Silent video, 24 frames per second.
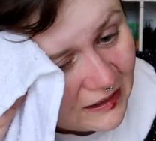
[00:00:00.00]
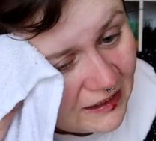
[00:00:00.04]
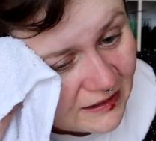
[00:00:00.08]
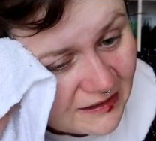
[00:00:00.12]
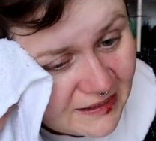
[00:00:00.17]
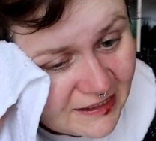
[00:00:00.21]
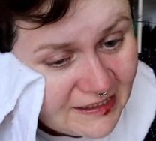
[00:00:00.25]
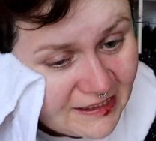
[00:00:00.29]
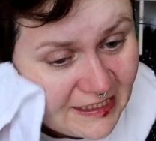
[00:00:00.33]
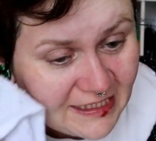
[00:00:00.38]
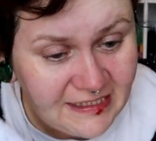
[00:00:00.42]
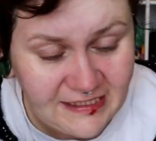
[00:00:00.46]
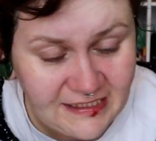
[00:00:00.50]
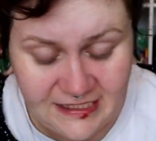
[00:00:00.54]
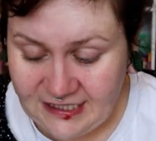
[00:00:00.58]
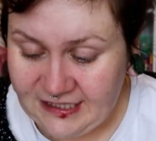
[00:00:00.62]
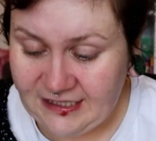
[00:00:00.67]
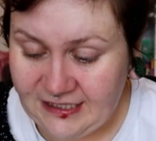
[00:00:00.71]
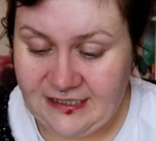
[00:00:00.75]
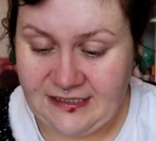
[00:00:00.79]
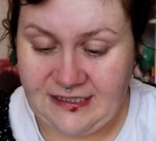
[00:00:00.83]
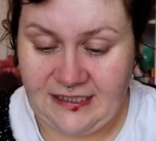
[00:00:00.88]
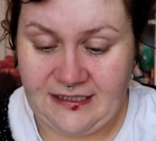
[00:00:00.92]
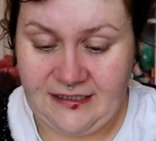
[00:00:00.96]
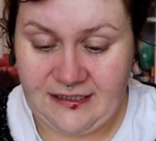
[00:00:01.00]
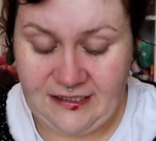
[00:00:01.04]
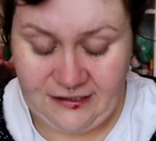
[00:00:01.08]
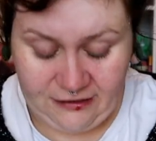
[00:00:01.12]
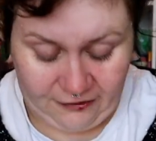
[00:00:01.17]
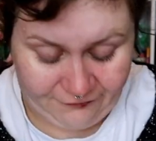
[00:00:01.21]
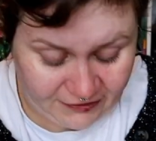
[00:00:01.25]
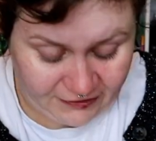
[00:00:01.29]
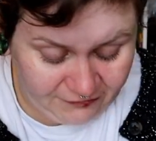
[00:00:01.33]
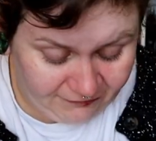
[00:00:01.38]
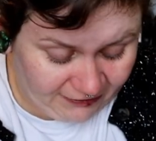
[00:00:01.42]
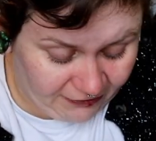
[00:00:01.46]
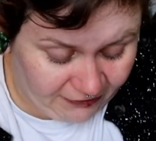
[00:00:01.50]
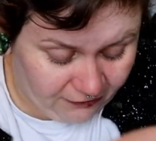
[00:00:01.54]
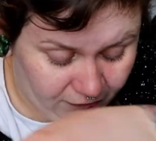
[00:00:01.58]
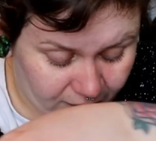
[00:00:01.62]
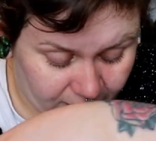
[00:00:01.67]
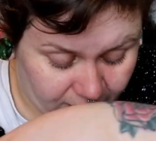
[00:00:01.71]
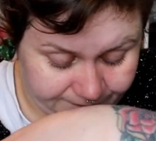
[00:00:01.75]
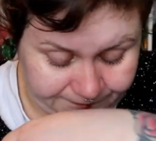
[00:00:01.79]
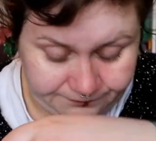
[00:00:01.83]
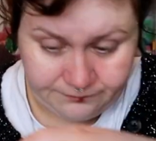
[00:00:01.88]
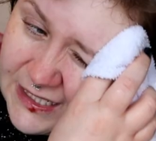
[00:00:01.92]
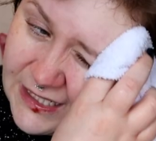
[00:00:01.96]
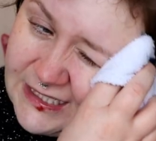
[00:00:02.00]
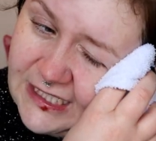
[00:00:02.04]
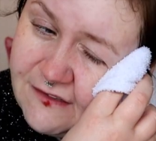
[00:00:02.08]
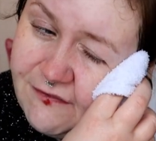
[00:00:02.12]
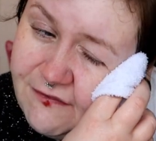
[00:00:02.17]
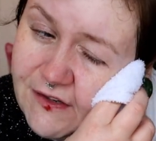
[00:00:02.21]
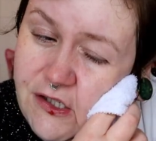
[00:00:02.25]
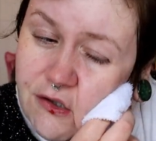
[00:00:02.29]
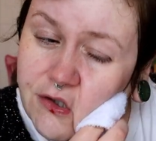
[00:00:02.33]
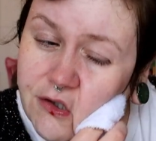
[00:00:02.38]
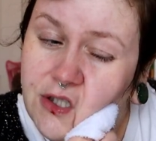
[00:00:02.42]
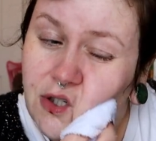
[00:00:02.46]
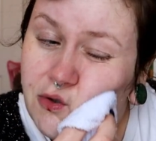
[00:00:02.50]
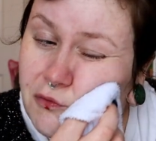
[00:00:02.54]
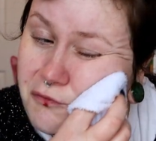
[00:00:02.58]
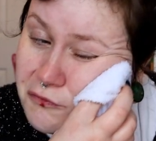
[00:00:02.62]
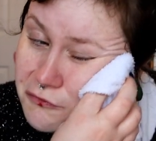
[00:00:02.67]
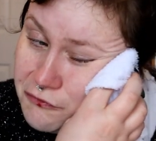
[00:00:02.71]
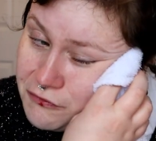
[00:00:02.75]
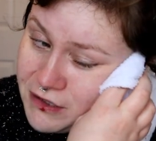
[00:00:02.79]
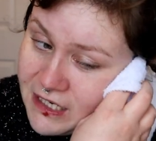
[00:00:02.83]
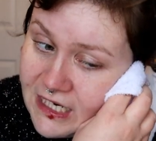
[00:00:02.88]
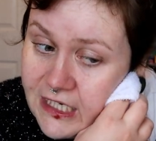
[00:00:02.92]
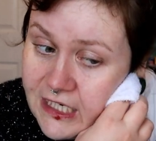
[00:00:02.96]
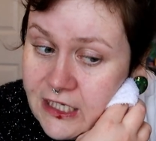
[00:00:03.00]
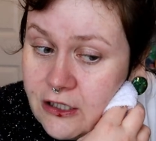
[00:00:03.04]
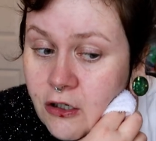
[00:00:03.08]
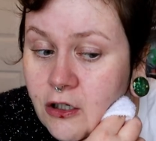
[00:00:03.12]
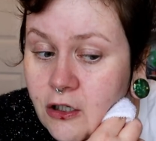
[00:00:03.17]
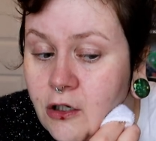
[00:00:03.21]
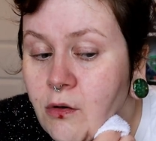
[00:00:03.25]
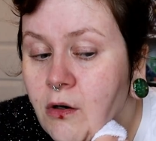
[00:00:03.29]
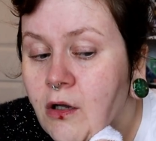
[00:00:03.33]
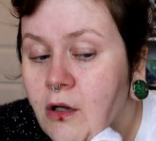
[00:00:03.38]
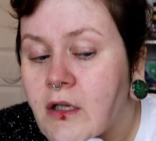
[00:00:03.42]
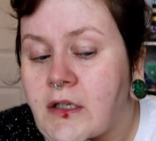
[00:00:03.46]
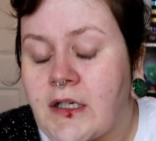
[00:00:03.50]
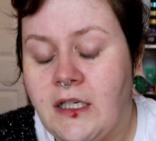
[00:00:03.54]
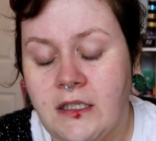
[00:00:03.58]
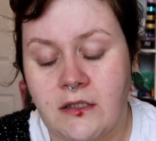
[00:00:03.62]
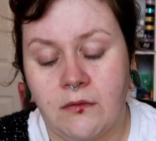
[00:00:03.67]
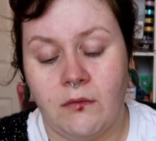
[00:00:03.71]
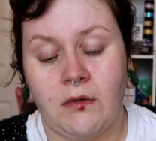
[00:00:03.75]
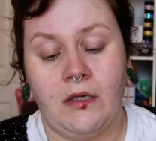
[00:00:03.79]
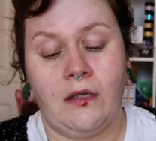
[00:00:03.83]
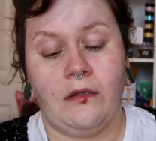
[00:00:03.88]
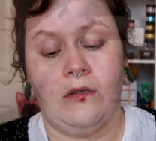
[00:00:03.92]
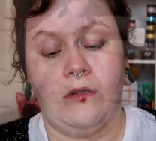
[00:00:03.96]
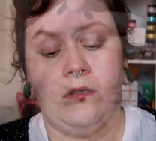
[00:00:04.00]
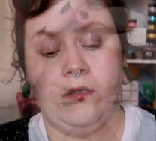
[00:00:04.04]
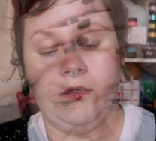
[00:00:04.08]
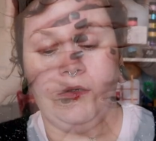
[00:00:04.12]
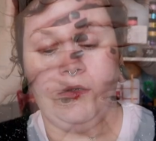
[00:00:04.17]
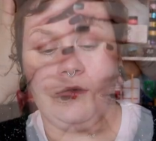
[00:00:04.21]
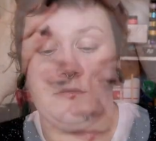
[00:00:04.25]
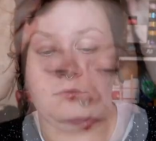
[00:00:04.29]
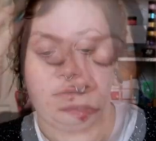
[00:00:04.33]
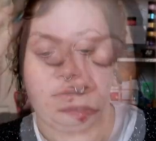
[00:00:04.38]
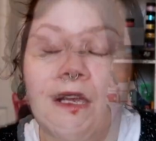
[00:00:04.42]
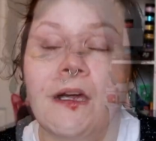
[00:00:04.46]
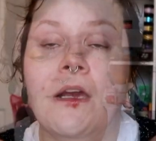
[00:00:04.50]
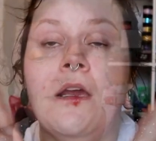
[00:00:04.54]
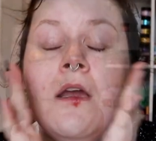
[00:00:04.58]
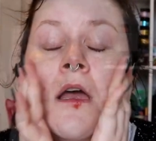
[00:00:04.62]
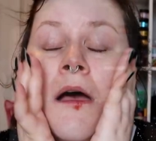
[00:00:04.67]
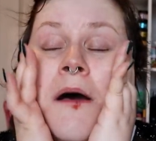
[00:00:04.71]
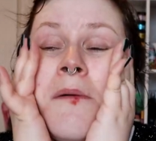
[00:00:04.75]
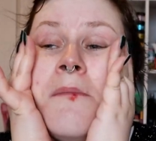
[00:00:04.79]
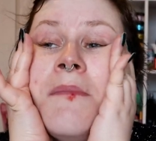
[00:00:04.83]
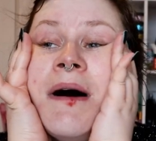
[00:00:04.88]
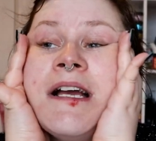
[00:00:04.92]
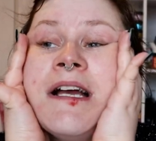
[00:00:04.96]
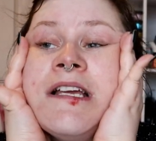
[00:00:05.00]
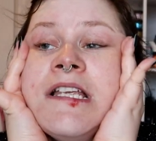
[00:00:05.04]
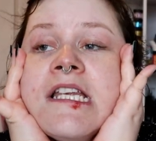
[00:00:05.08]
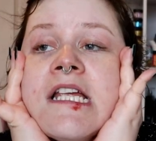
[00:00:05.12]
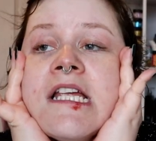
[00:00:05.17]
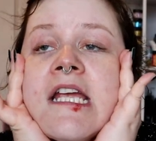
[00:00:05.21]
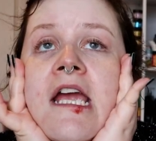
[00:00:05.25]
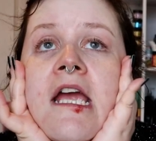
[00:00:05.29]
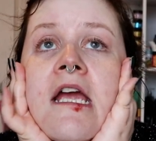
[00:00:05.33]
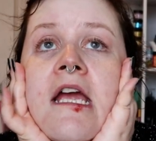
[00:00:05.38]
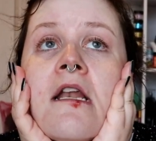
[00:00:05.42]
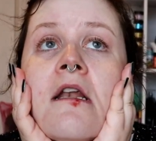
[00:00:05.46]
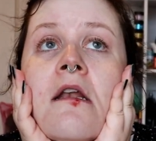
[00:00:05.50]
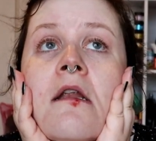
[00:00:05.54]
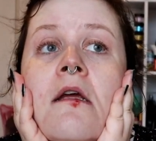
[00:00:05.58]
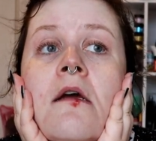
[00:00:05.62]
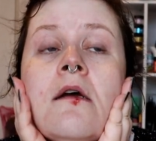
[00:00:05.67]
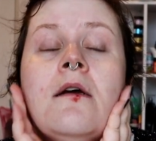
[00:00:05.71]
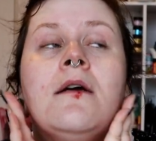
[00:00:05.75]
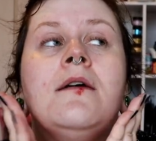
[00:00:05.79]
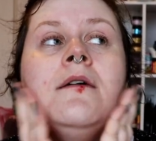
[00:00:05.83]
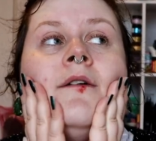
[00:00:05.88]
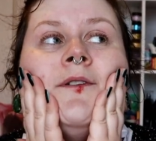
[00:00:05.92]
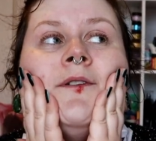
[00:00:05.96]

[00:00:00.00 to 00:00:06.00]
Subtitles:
and seasonings and stuff. It's really cool. And his videos are really good quality as well. My skin,